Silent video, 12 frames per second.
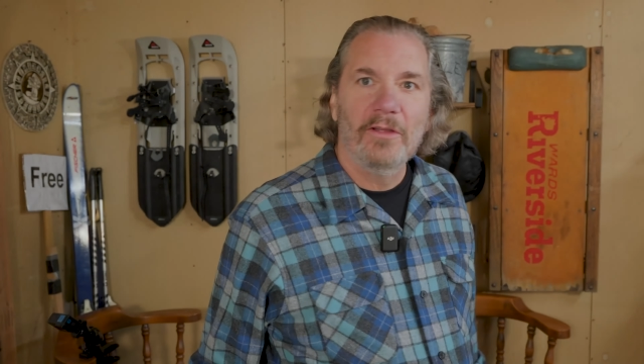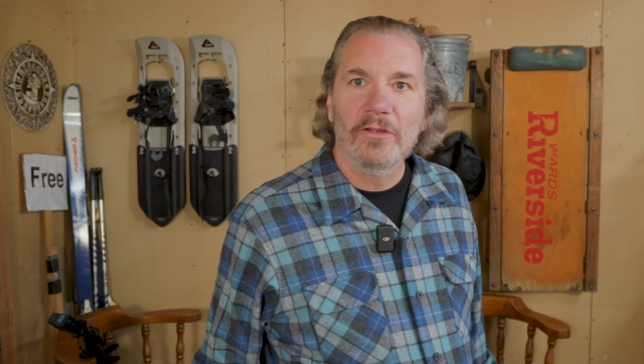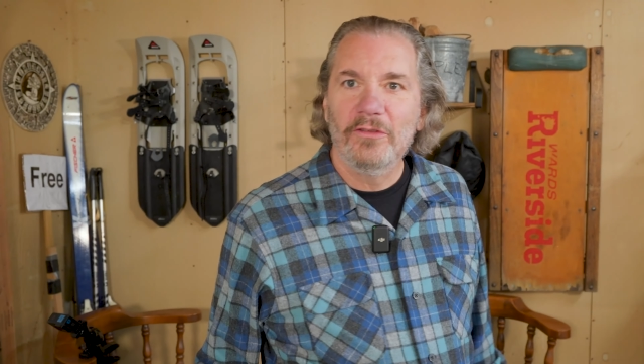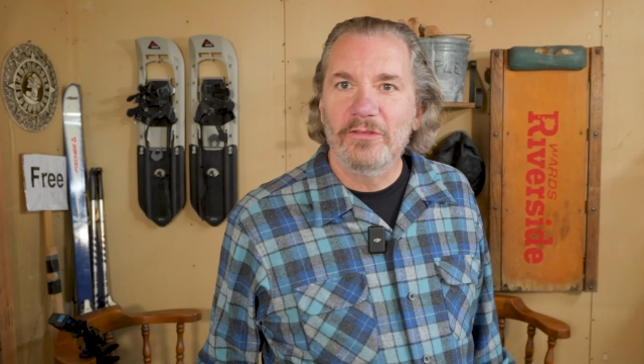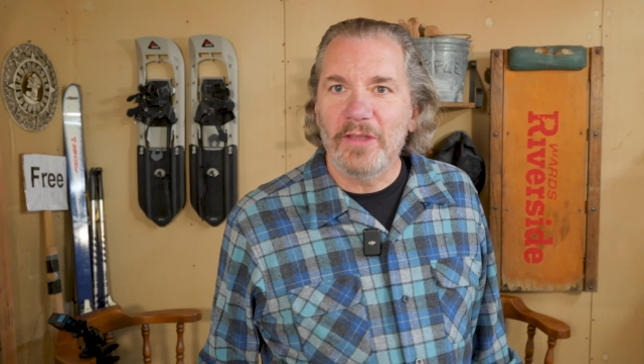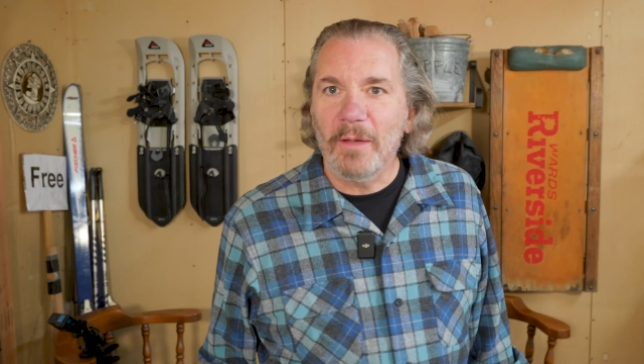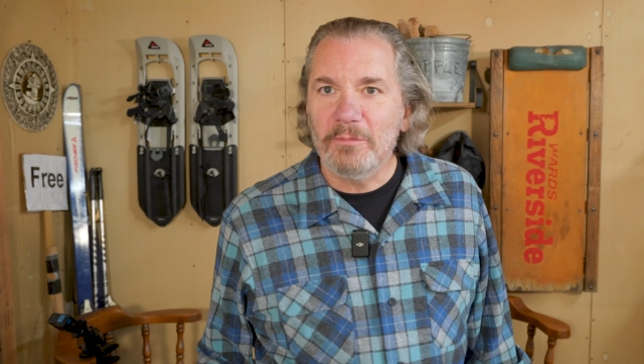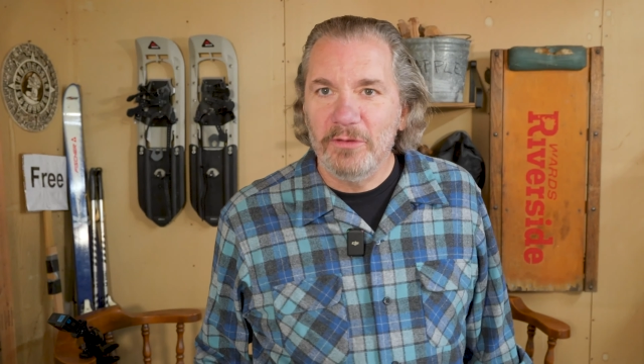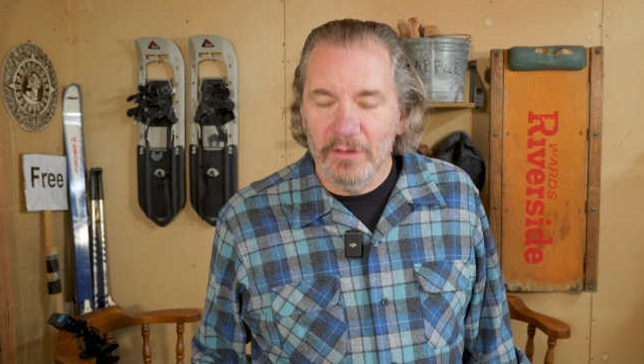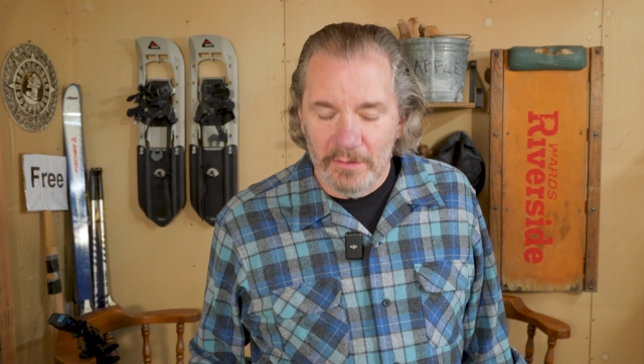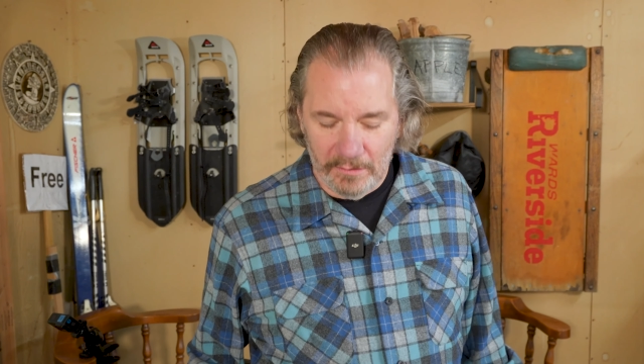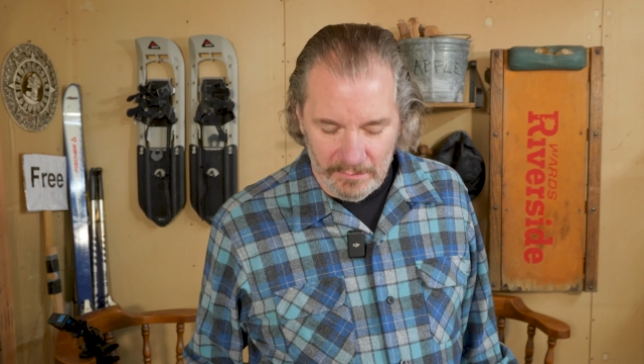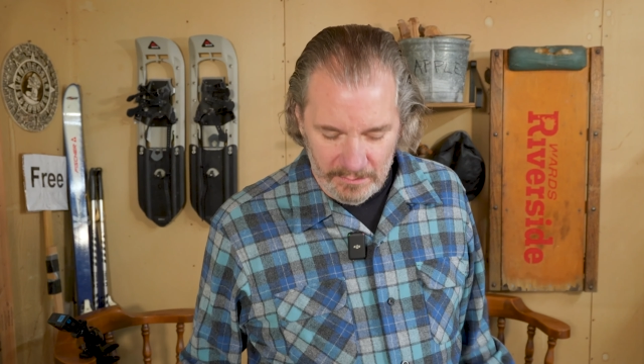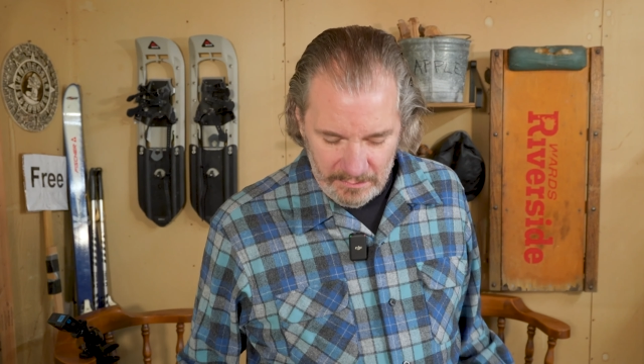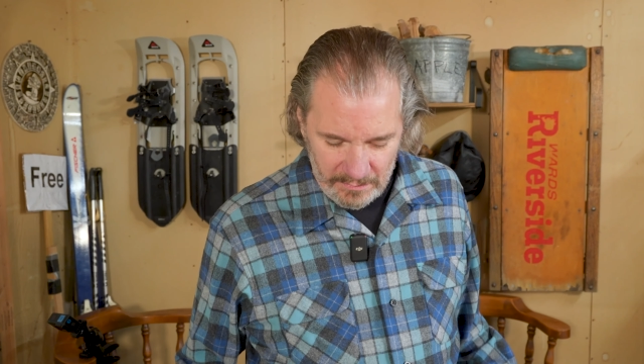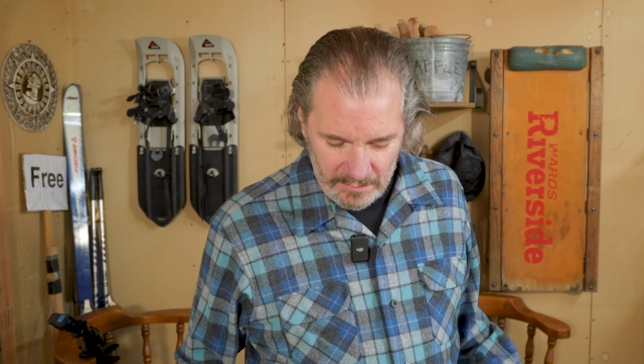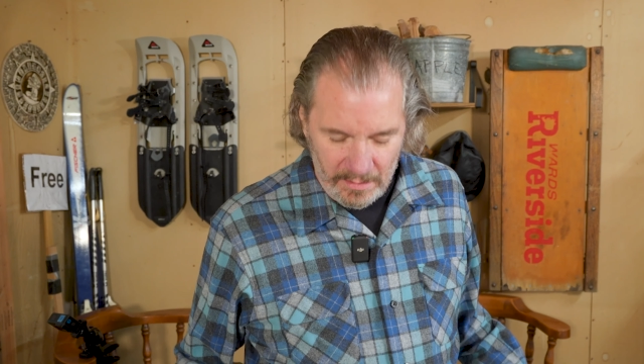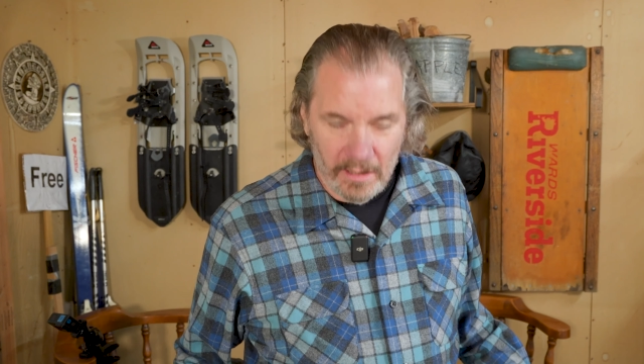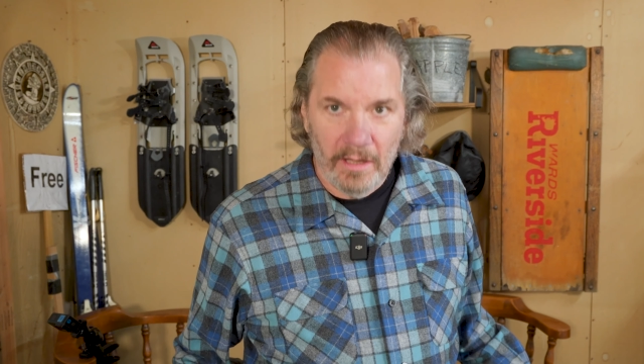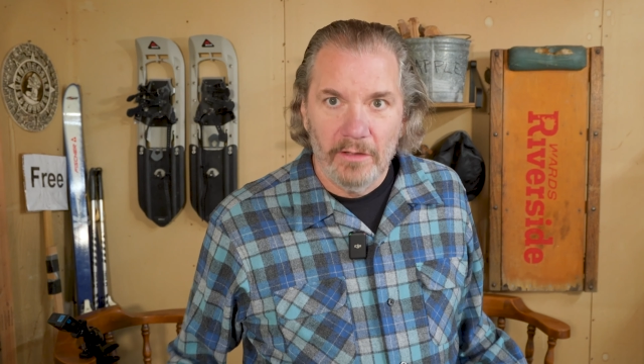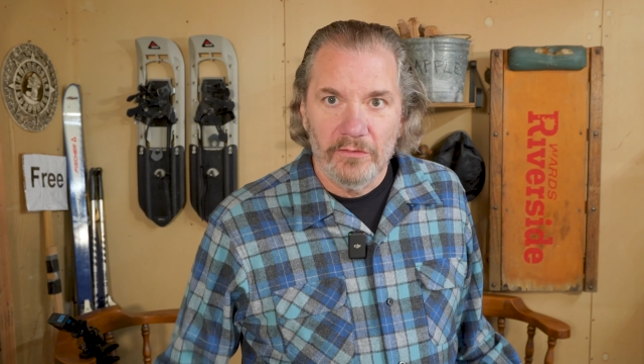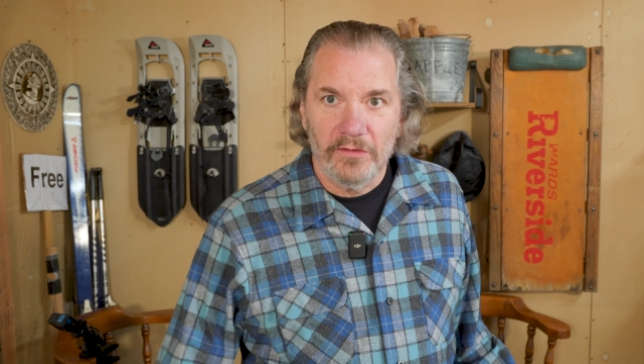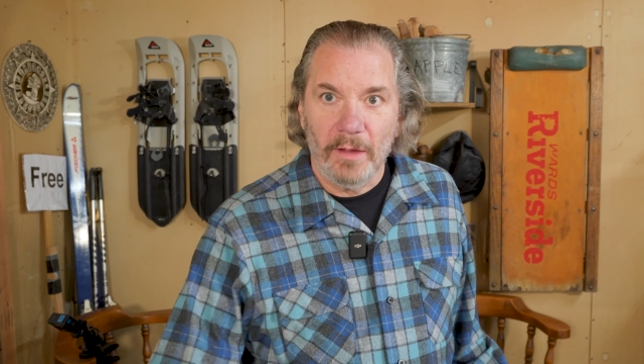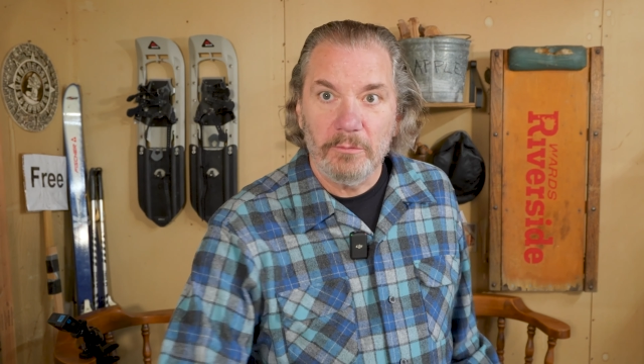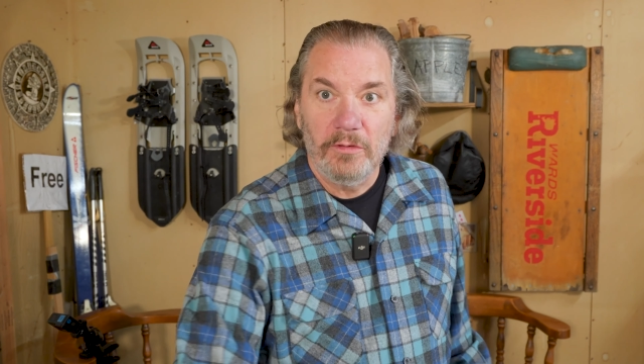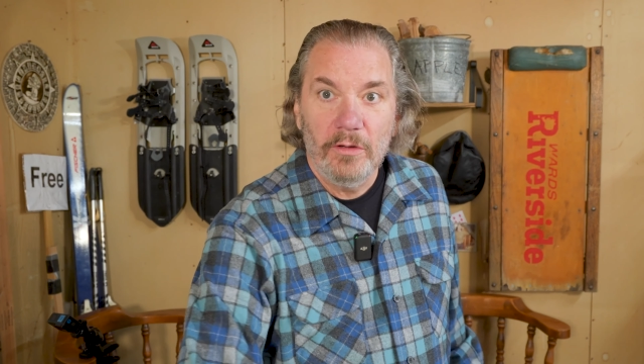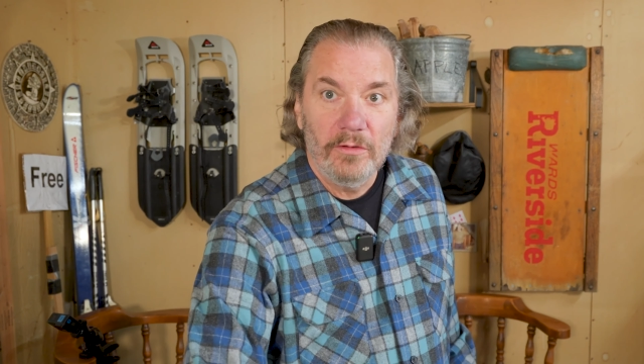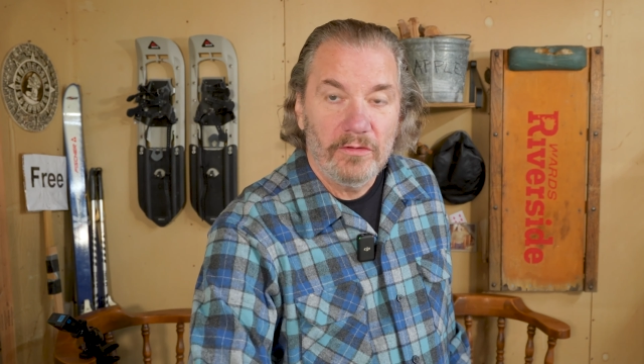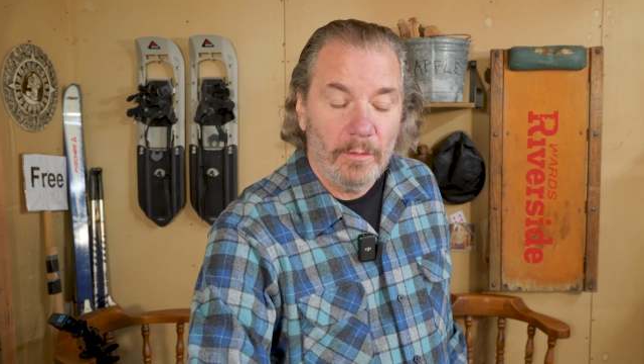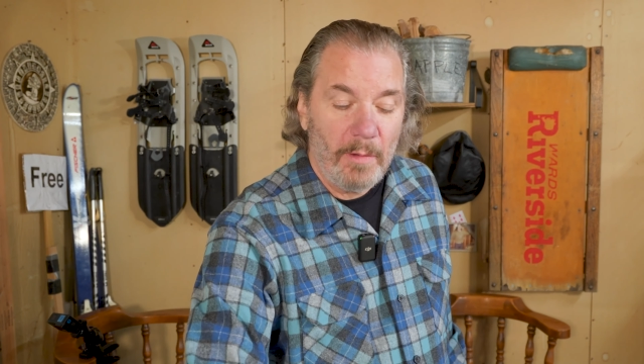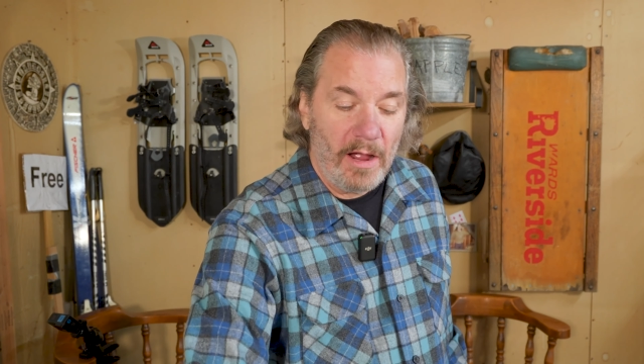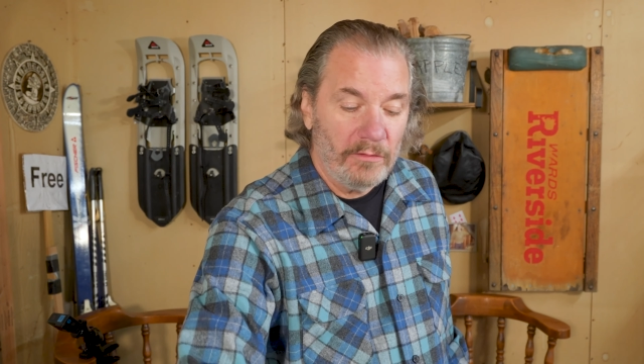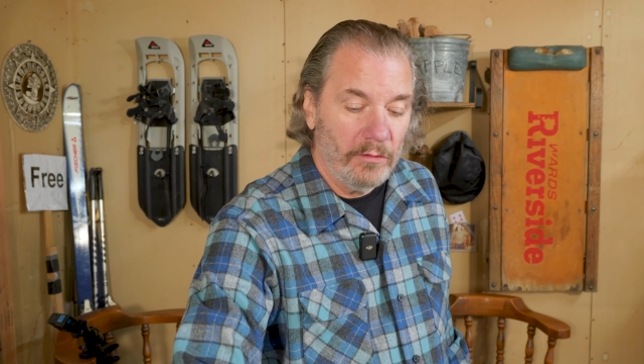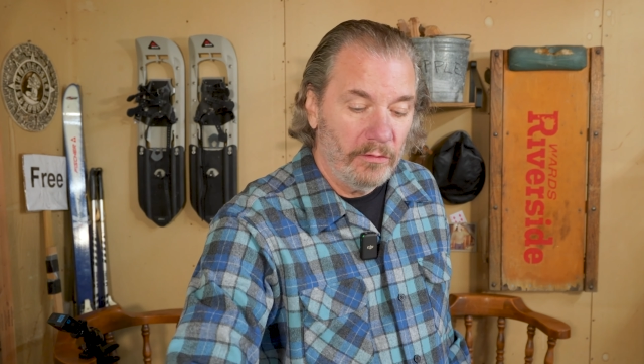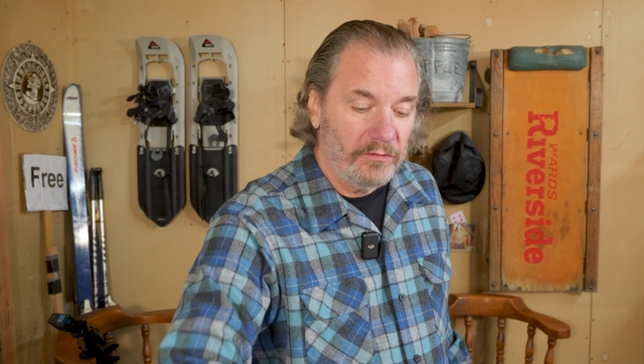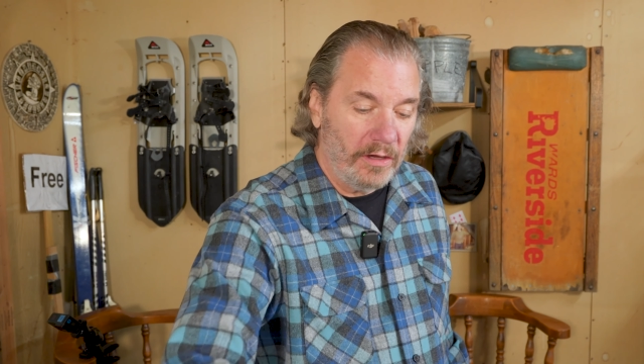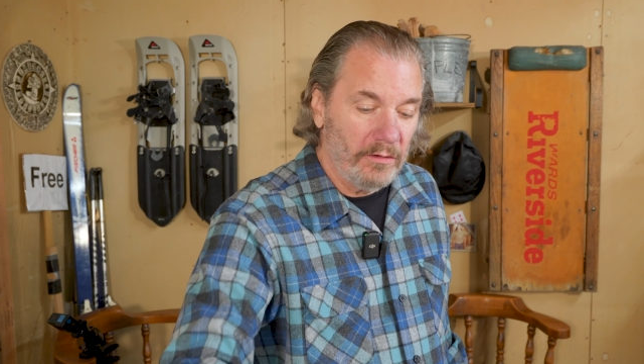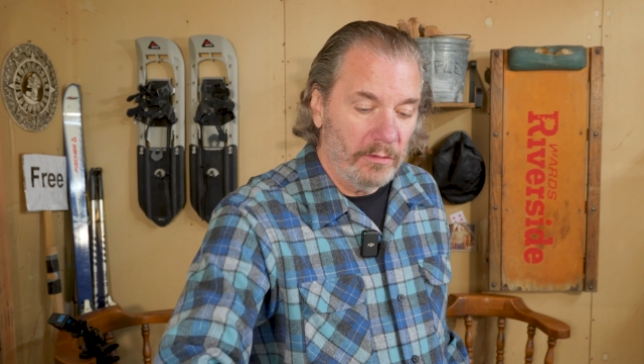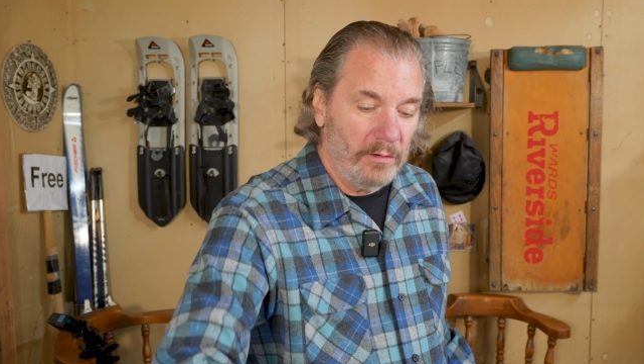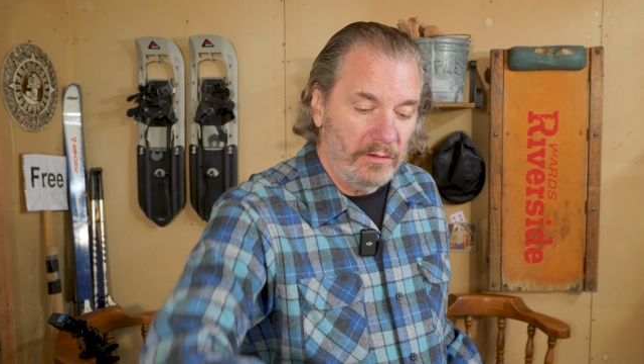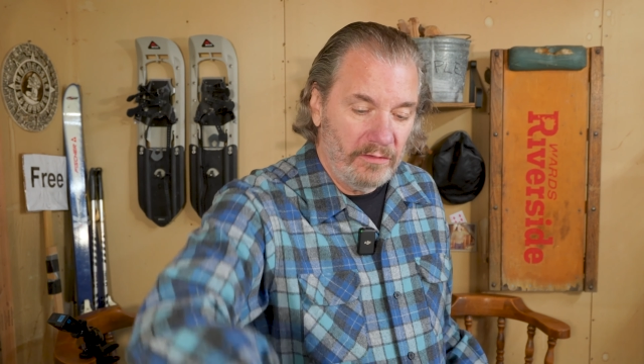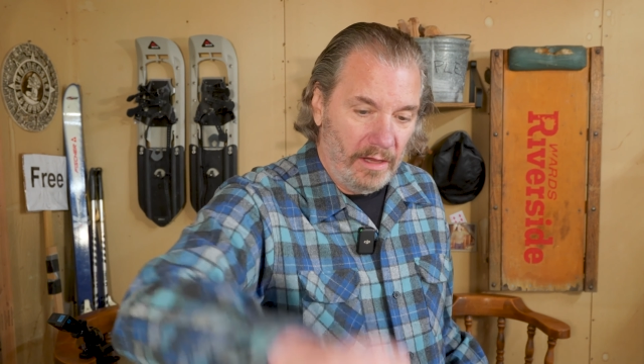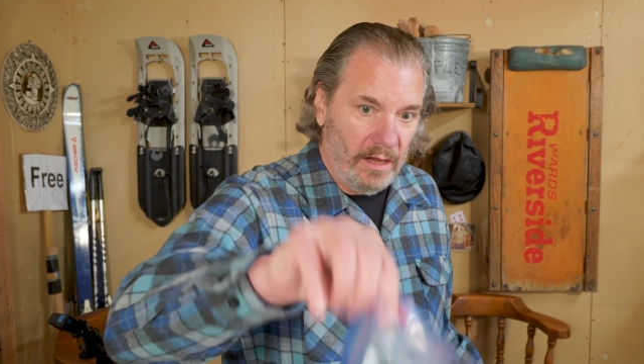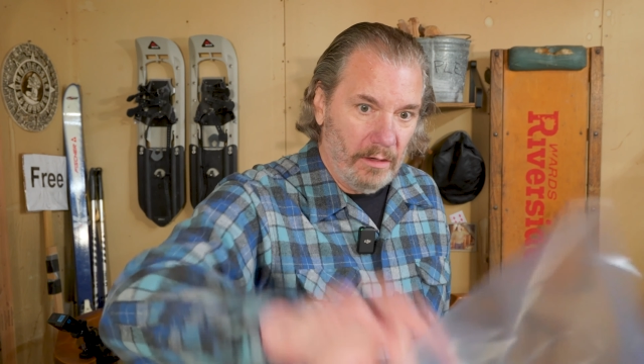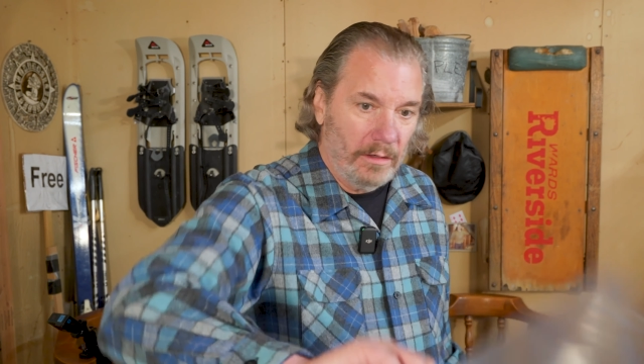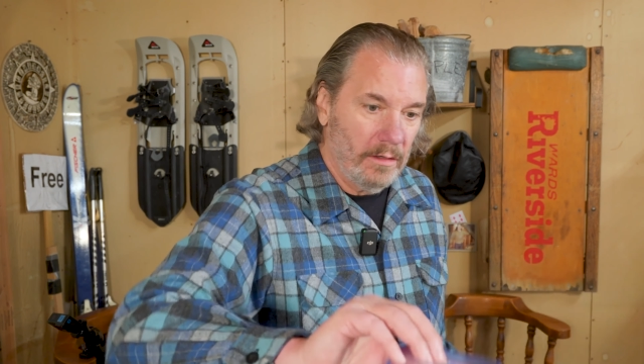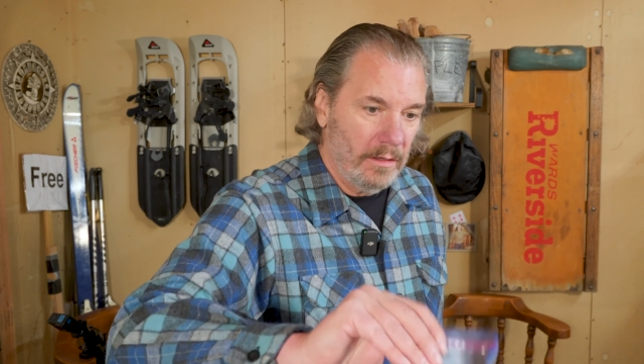Step 2. Step 2 is to pound those tenderloins out.